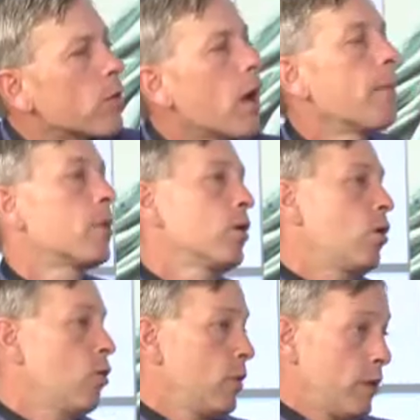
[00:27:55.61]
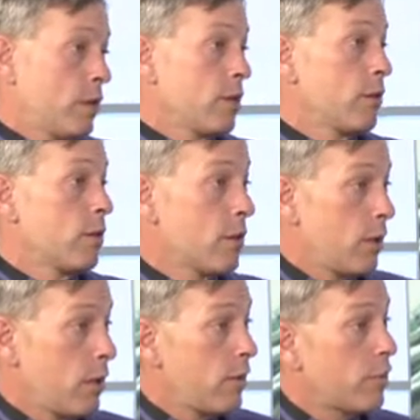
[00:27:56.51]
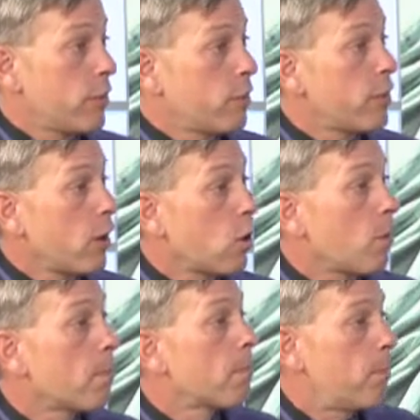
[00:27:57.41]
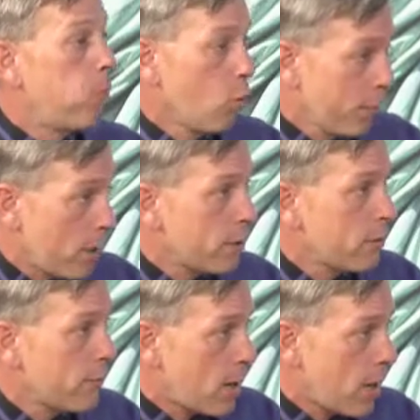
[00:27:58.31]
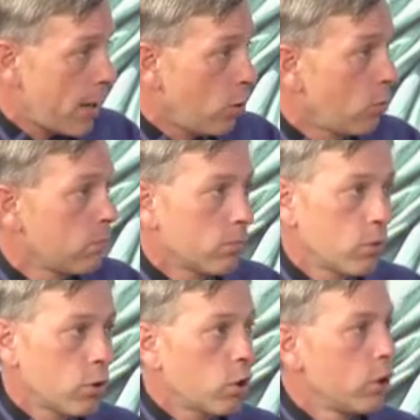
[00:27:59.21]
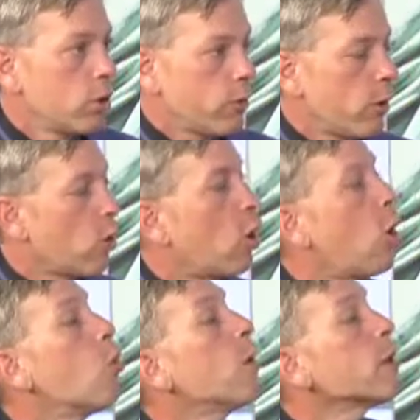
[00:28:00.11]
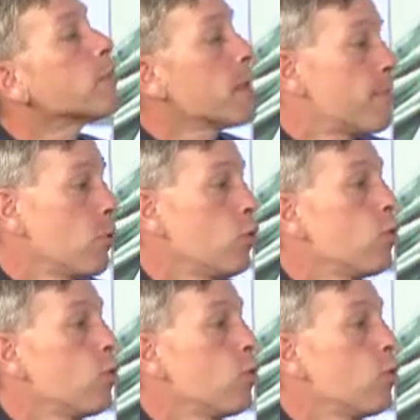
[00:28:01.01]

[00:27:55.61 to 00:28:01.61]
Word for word: I'm going to always say that there are both sides of the aisle. There are always people who